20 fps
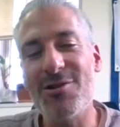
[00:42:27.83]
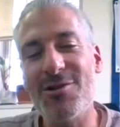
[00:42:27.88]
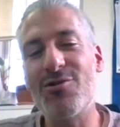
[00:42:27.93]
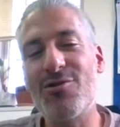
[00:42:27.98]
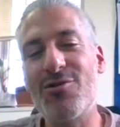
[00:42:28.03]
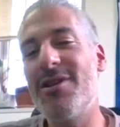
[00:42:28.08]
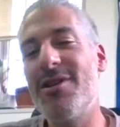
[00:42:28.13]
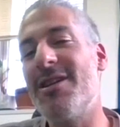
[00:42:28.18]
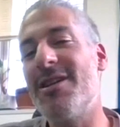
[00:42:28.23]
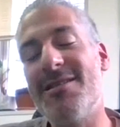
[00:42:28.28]

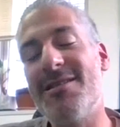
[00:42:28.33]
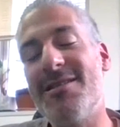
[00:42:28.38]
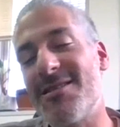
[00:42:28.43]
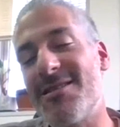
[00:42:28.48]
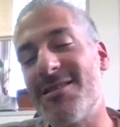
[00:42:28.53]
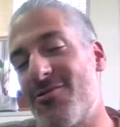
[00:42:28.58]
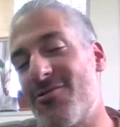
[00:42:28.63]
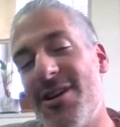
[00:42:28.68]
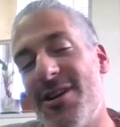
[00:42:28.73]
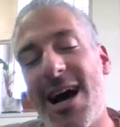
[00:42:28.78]

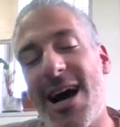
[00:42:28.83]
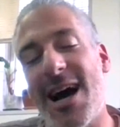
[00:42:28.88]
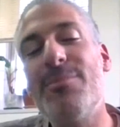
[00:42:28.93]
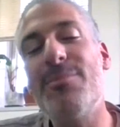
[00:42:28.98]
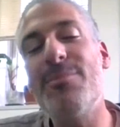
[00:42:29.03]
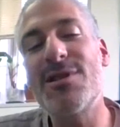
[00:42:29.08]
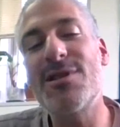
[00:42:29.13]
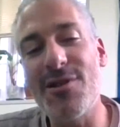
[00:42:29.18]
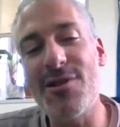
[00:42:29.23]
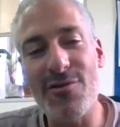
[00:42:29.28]
great
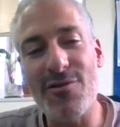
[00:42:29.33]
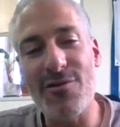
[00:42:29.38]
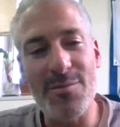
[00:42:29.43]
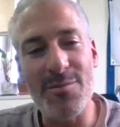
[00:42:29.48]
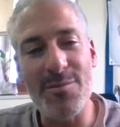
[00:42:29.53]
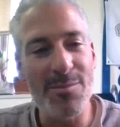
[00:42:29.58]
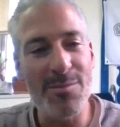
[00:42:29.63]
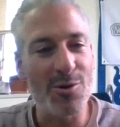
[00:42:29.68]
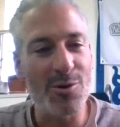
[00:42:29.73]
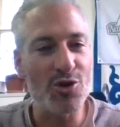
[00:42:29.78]
atmosphere for
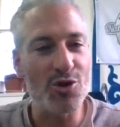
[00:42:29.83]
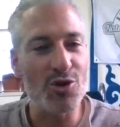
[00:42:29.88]
people to